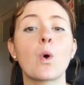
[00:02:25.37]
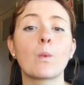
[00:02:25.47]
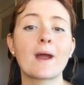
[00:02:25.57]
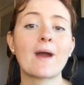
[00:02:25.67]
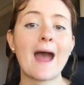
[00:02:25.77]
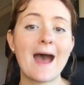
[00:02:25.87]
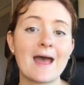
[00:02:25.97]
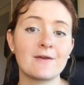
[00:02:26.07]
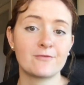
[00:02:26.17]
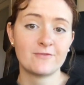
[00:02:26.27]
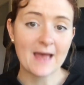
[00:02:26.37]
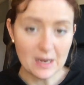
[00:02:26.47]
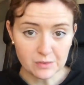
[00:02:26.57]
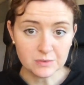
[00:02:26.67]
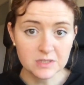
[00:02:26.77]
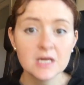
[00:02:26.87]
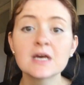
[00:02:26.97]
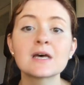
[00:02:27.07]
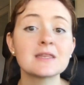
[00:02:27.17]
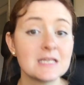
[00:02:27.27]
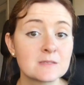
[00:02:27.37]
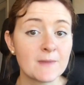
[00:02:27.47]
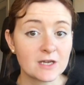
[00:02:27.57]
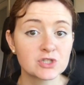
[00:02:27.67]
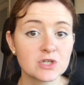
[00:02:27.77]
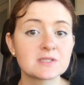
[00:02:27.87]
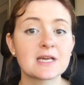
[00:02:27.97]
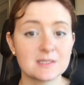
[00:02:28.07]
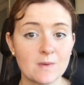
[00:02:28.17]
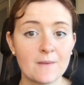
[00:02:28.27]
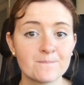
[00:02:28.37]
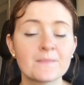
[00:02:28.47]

where I found these pictures as well.